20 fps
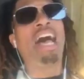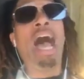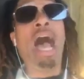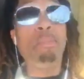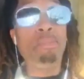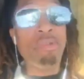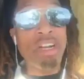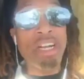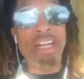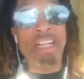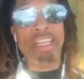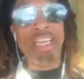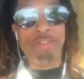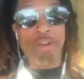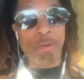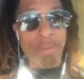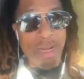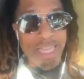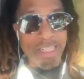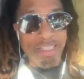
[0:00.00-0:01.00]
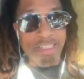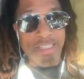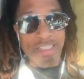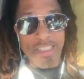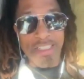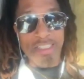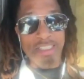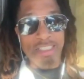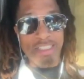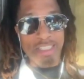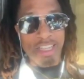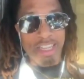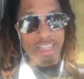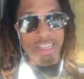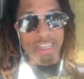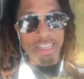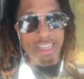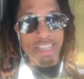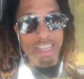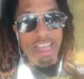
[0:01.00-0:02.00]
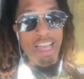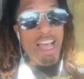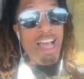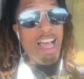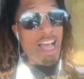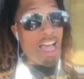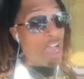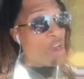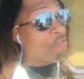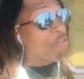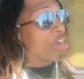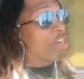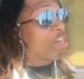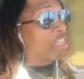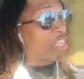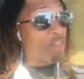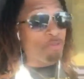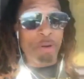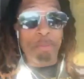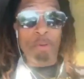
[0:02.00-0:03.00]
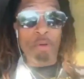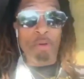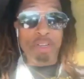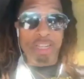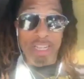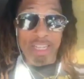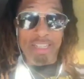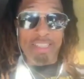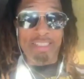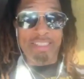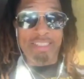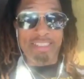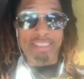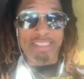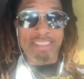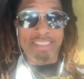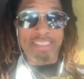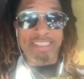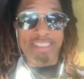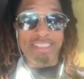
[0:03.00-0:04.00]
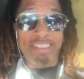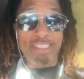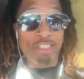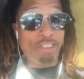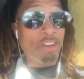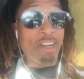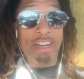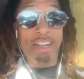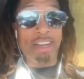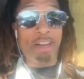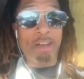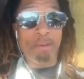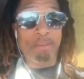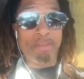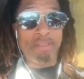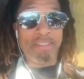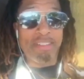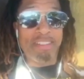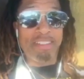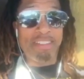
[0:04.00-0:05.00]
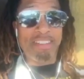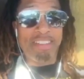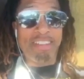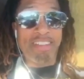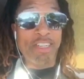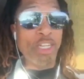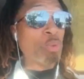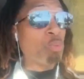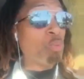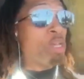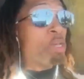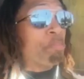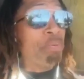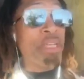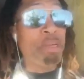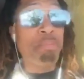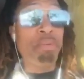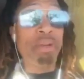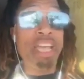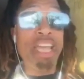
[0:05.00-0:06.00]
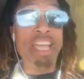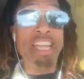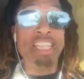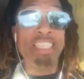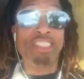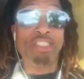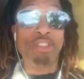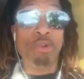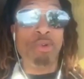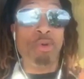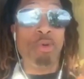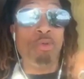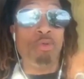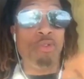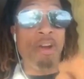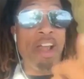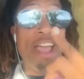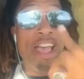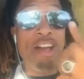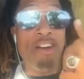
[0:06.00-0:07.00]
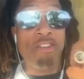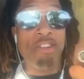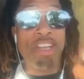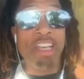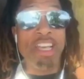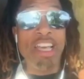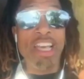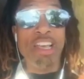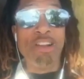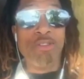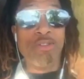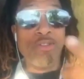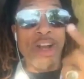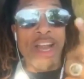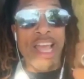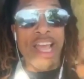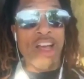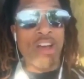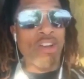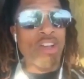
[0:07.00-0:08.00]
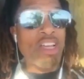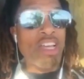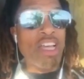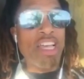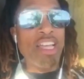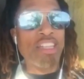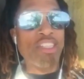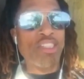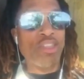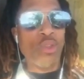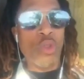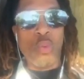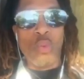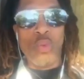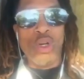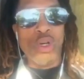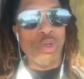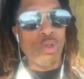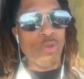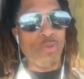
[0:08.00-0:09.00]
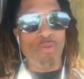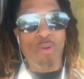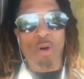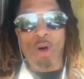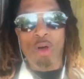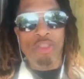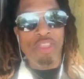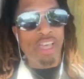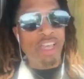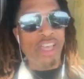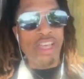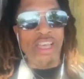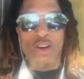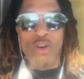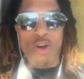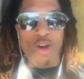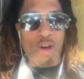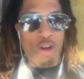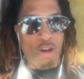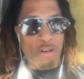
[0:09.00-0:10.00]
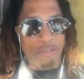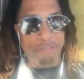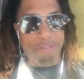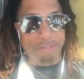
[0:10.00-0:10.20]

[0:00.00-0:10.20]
I'm ready to give up like the sister said. I'm ready to give up on niggas. Straight up. Because we keep playing this circle round and round until the wheels fall the hell off.